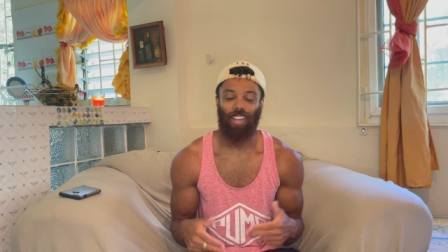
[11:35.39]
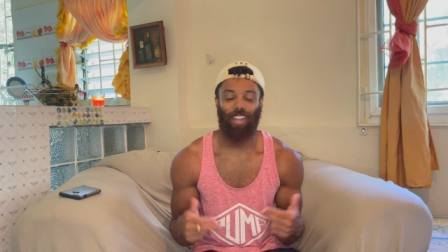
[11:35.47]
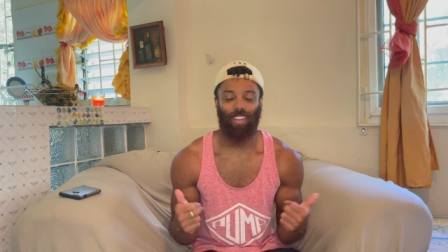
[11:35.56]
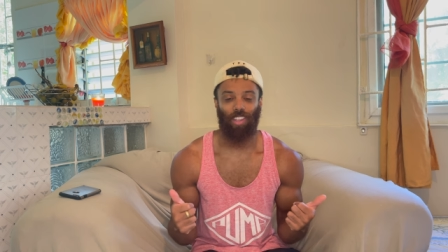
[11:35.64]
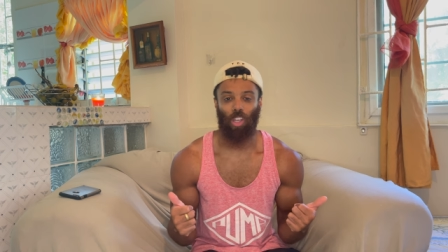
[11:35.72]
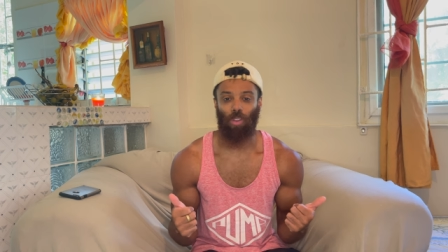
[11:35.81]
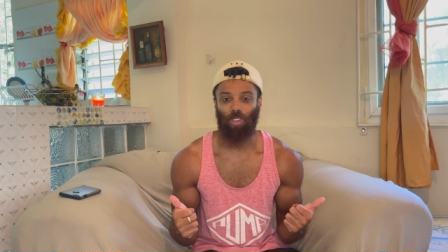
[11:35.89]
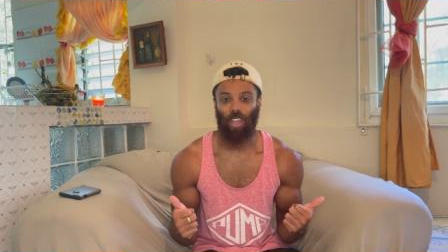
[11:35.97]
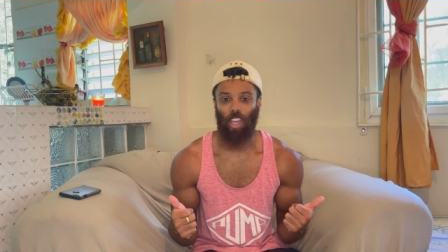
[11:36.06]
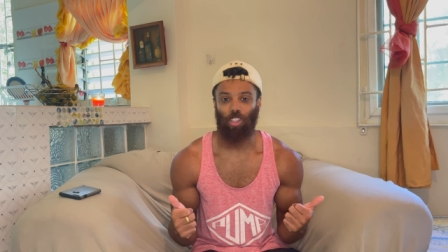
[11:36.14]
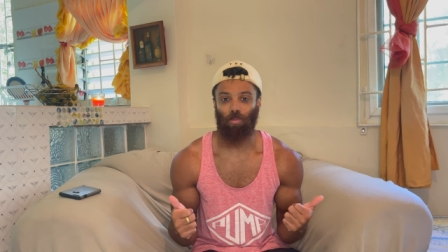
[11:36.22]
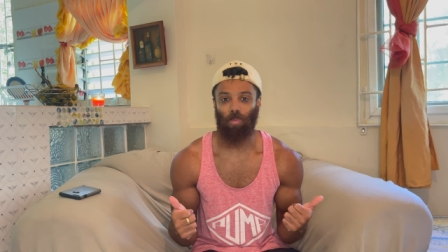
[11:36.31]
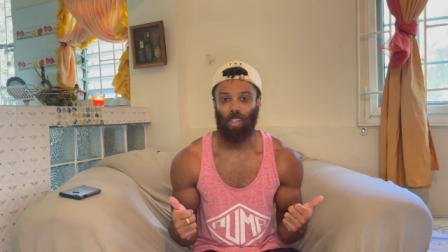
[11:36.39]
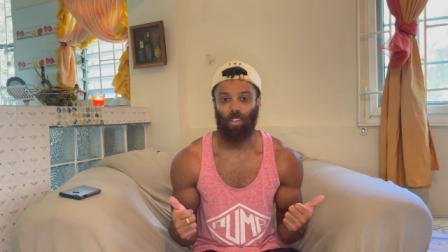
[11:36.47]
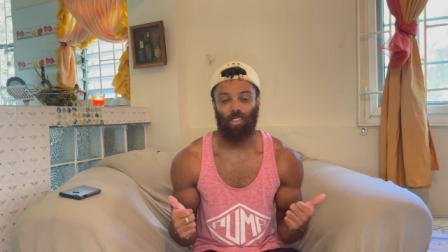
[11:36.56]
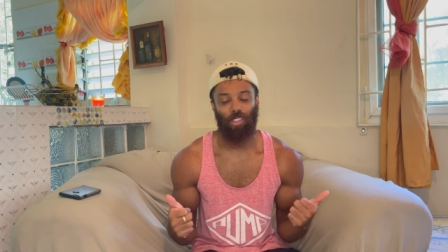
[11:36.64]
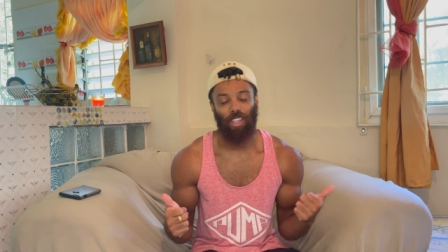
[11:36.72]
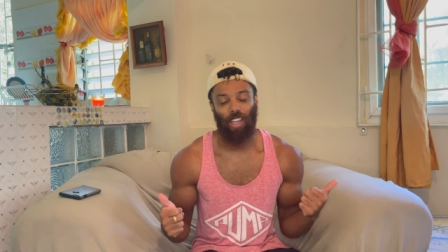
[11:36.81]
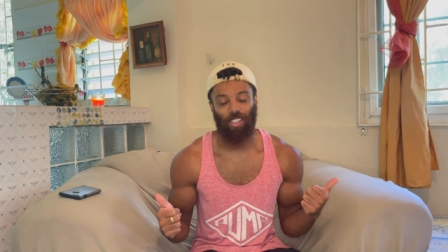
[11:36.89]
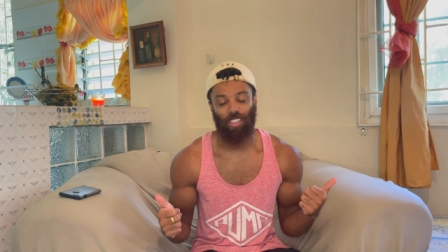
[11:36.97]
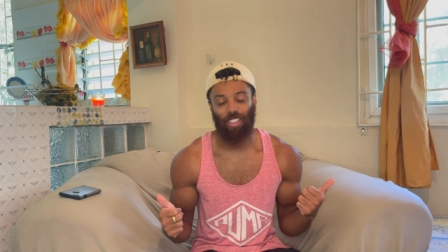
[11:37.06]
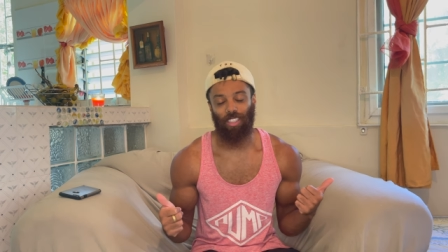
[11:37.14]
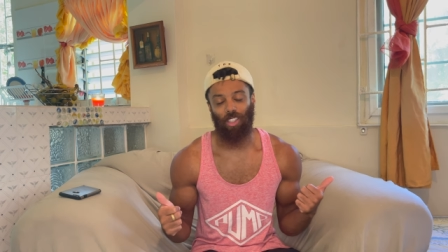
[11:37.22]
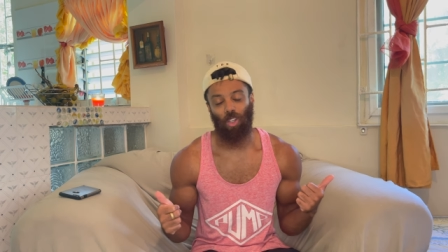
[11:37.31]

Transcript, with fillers: hit the notification bell so you guys can get